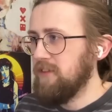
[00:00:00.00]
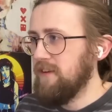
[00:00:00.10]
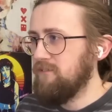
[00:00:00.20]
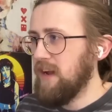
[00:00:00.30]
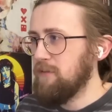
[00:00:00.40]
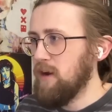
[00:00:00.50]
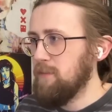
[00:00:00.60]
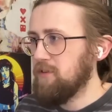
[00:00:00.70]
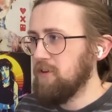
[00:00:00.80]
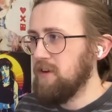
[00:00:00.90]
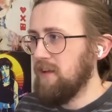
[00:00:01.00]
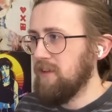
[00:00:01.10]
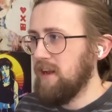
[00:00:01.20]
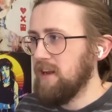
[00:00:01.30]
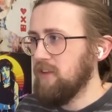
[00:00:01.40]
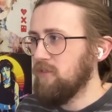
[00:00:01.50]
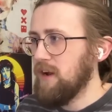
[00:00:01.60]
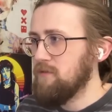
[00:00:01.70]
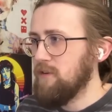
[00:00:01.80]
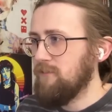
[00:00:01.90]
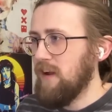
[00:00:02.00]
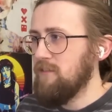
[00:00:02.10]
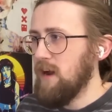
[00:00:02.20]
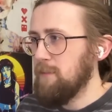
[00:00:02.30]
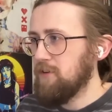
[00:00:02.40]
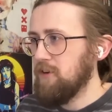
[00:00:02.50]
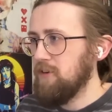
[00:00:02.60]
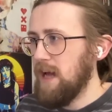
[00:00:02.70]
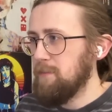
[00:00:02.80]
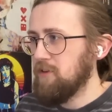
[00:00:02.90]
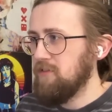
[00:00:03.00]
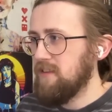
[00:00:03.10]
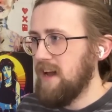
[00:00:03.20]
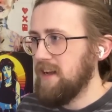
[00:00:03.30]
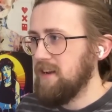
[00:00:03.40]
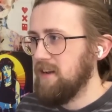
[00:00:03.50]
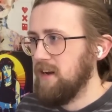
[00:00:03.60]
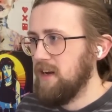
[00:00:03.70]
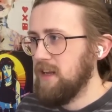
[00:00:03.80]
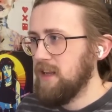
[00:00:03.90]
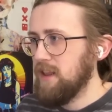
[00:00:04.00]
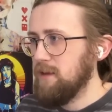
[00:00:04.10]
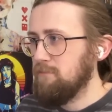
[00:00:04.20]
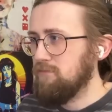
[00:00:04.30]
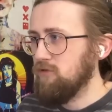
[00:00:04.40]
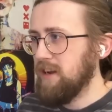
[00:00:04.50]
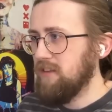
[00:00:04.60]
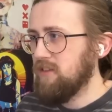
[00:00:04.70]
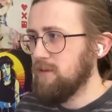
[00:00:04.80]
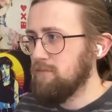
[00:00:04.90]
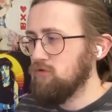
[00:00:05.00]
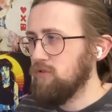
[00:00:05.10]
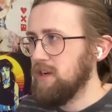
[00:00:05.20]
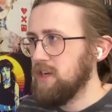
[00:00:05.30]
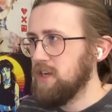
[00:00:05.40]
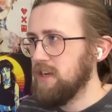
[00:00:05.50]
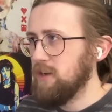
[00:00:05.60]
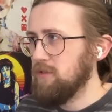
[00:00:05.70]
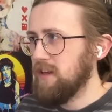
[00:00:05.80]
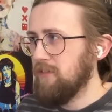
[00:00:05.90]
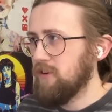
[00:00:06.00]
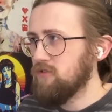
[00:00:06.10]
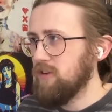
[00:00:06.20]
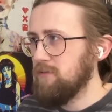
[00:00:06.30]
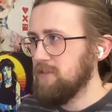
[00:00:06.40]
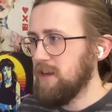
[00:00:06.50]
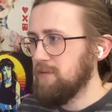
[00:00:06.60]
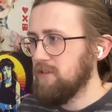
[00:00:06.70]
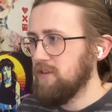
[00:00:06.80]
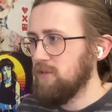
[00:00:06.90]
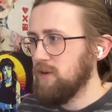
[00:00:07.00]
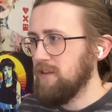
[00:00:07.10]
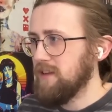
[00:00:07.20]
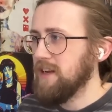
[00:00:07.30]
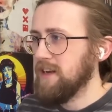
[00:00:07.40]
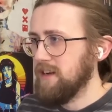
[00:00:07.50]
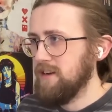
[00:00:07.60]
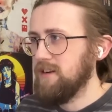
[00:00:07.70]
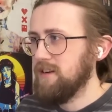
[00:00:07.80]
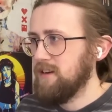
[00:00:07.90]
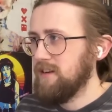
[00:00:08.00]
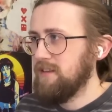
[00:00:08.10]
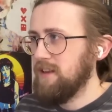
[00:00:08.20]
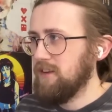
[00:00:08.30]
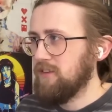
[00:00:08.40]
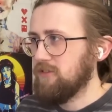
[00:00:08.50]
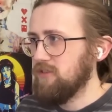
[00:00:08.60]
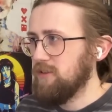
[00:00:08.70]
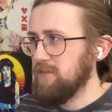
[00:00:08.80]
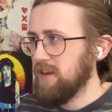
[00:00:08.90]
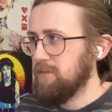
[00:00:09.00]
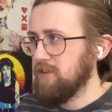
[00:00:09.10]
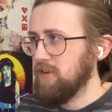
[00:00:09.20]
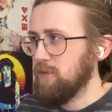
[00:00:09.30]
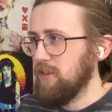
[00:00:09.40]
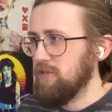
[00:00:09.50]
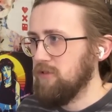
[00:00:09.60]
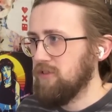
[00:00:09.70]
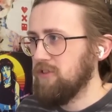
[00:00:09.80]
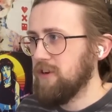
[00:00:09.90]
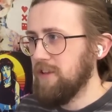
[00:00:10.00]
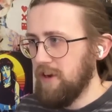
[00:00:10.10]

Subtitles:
their favourite episode and their least favourite. Favourite episode, episode 10, the Brace Bridge dinner. Was that the Christmas episode? That was the Christmas episode where they're all stuck in the